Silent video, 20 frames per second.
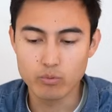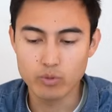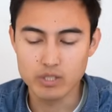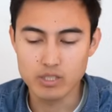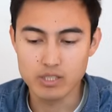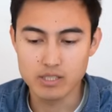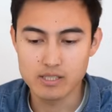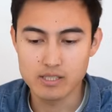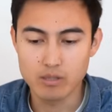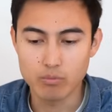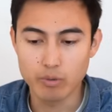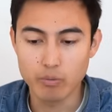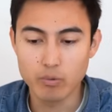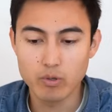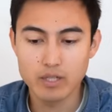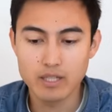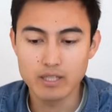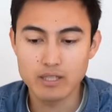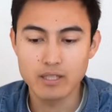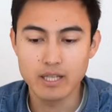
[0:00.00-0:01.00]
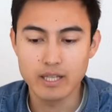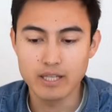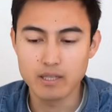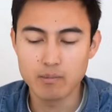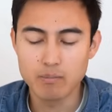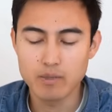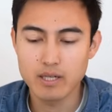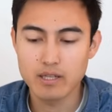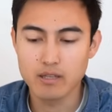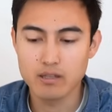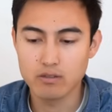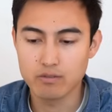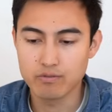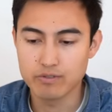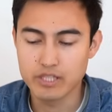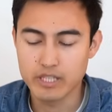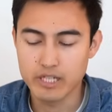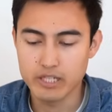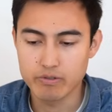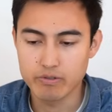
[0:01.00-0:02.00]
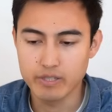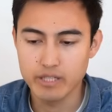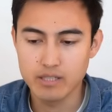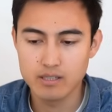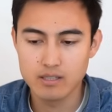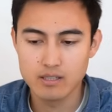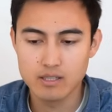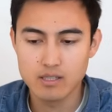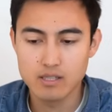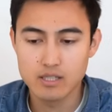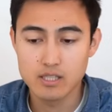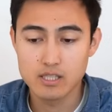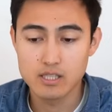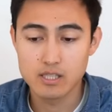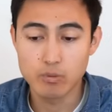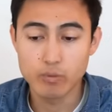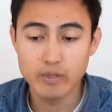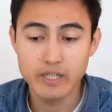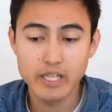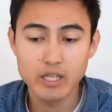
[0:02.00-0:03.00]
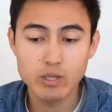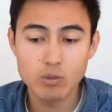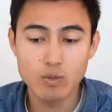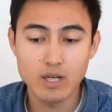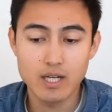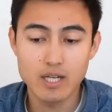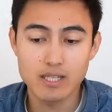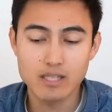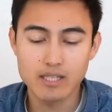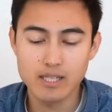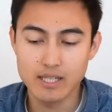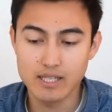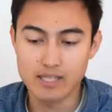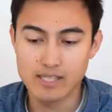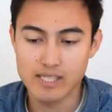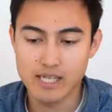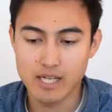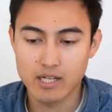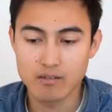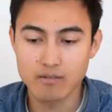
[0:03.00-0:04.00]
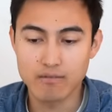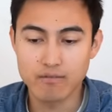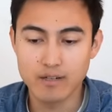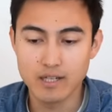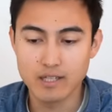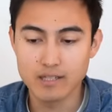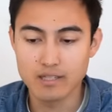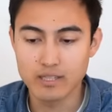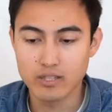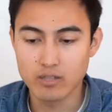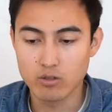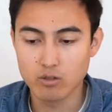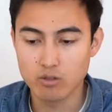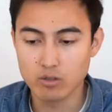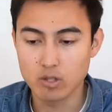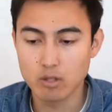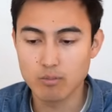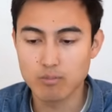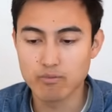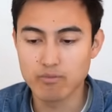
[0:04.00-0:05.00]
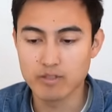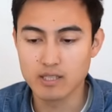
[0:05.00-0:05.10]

which is that we want it in the month of January. So we need to add a second filter on top of